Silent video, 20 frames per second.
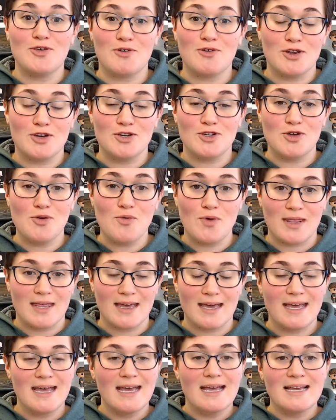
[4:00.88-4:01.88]
you can do with
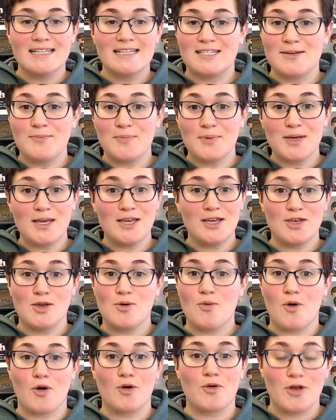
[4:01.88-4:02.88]
it. Simply,
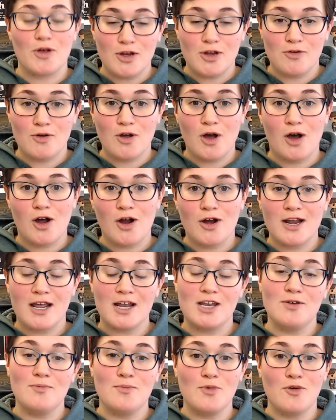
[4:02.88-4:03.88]
you order a new card
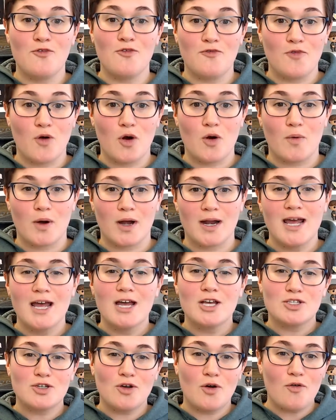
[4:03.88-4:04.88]
and you move forward.
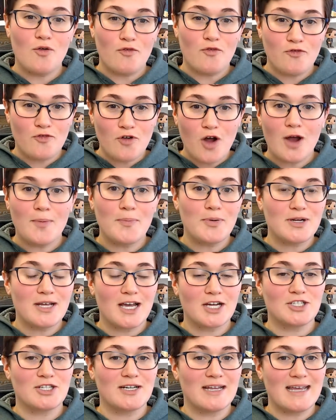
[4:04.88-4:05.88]
So fraud
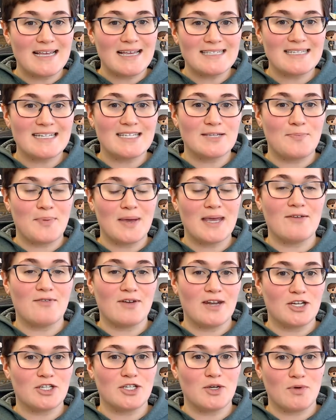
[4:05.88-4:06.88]
protection isn't as big of
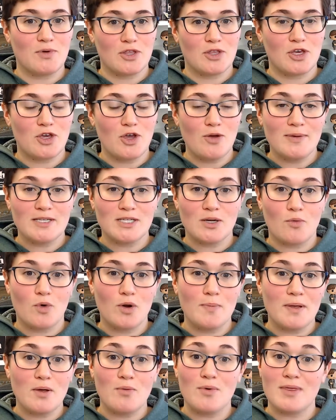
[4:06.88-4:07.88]
an issue with Qube as it
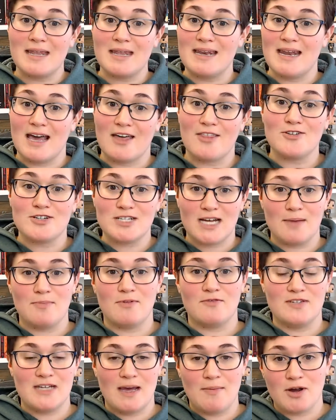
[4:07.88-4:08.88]
would be with another type
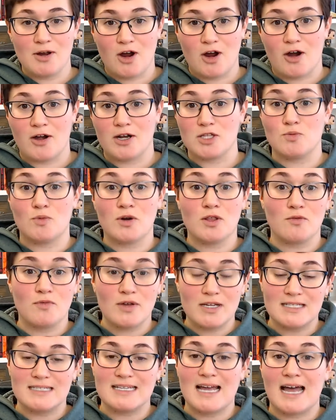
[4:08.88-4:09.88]
of debit card. It's one of the
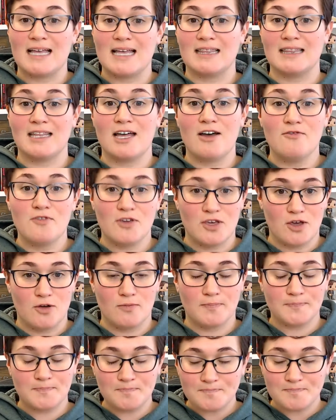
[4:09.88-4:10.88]
reasons I love Qube.